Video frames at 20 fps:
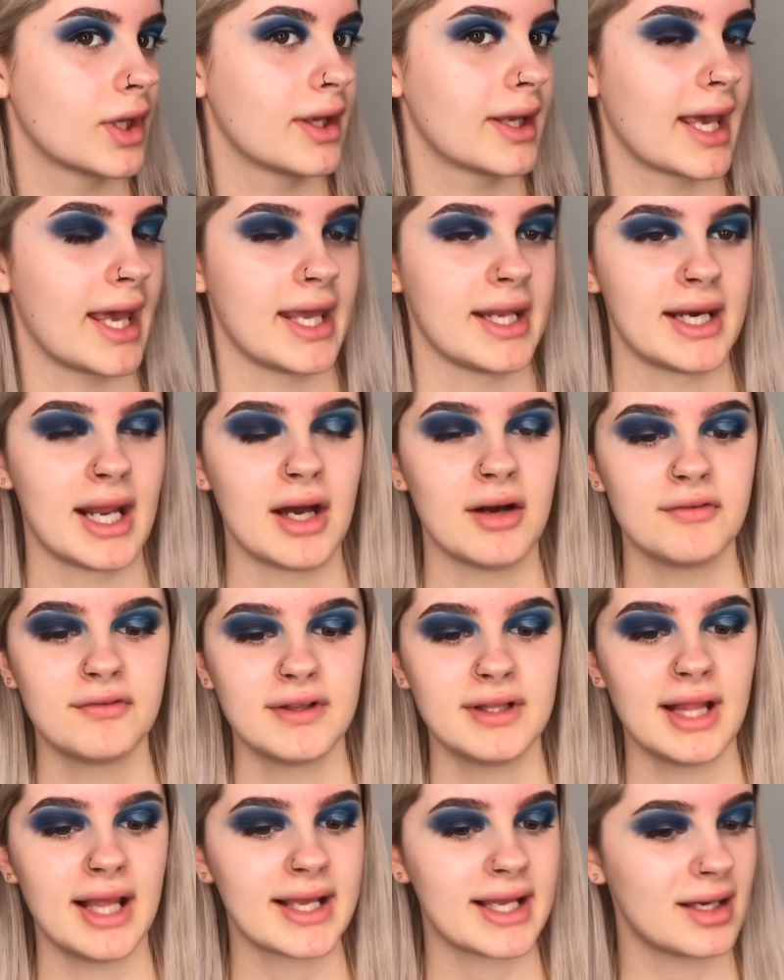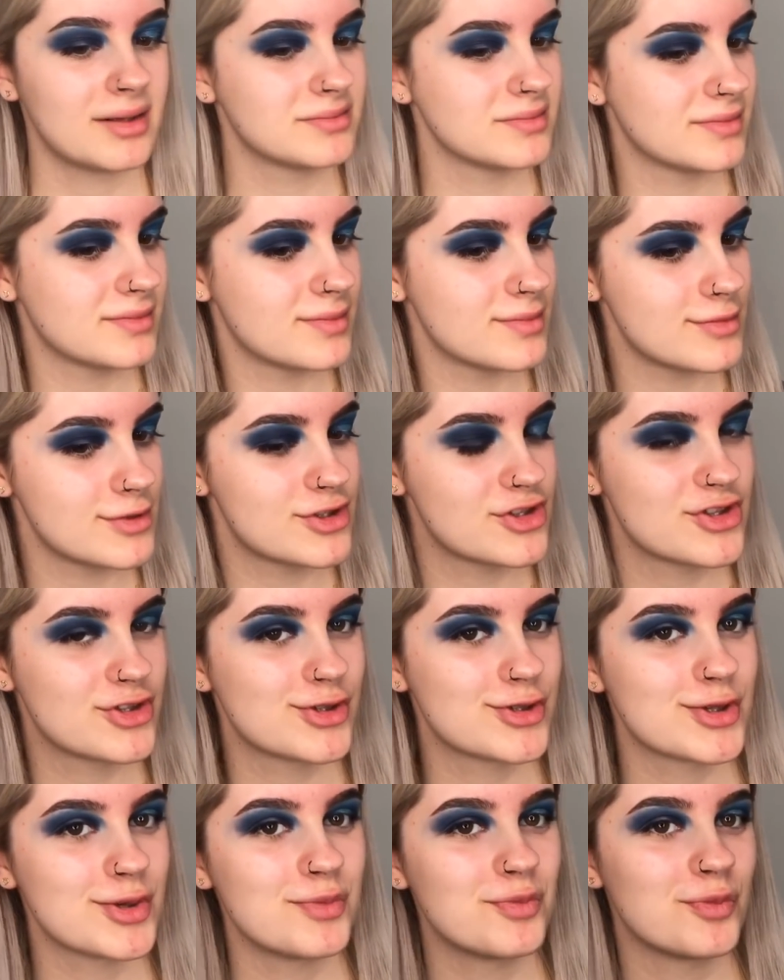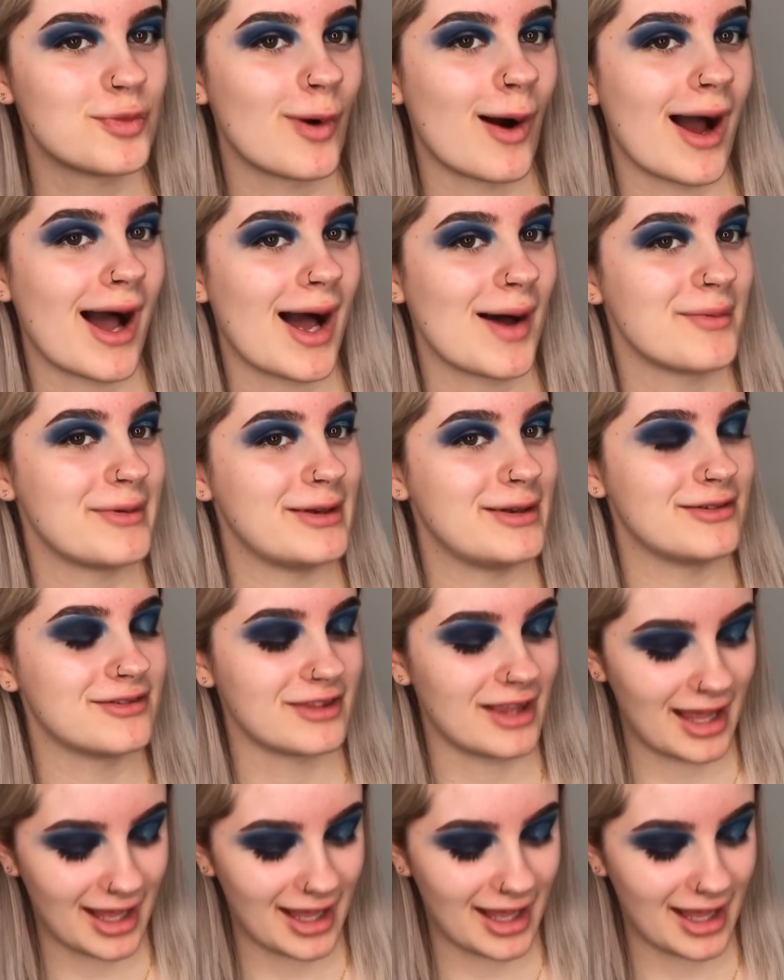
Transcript: Okay, now I feel like I'm somewhat happy with